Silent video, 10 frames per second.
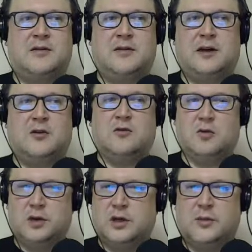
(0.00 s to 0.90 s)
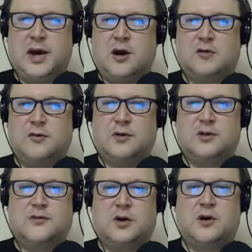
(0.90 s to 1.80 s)
that are really
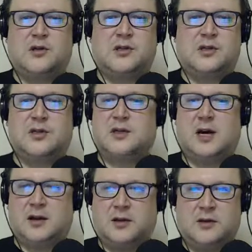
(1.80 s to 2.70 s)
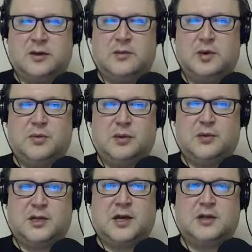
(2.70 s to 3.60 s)
powerful as far as just the dialogue that people
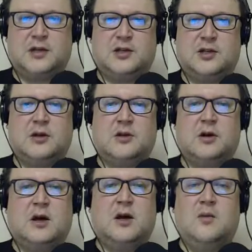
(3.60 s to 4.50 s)
are saying to each other.